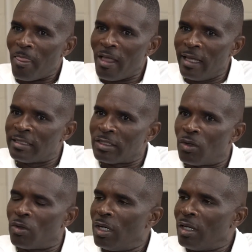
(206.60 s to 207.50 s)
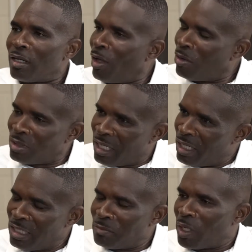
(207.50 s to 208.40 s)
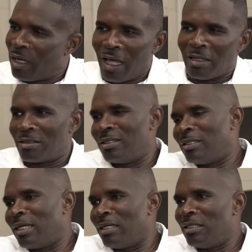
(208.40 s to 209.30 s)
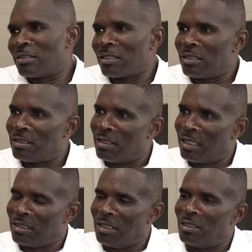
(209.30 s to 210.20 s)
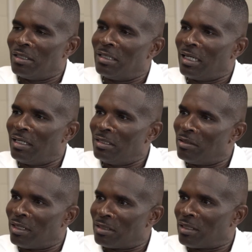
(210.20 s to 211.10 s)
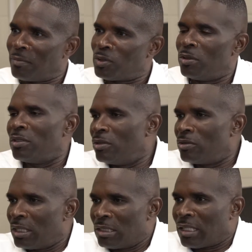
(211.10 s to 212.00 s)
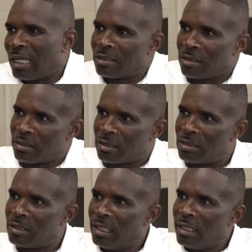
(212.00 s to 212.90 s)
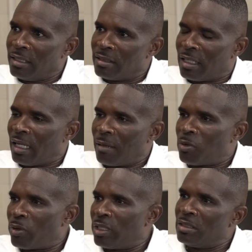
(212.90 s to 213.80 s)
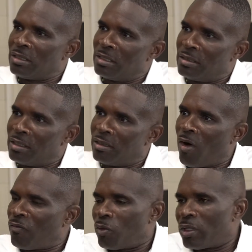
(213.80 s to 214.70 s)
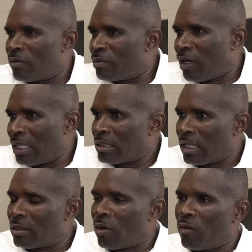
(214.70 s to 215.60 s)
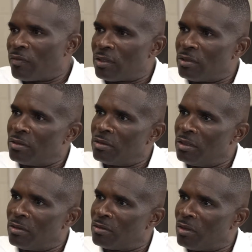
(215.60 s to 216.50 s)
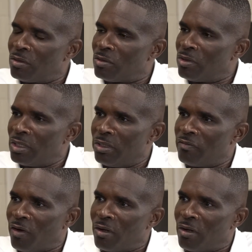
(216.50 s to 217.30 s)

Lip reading: And so long days, but a lot of good days. And at the end of the day, you know, I get the opportunity to do things like this and collaborate and offer whatever advice I can offer to, you know, those who are near and far.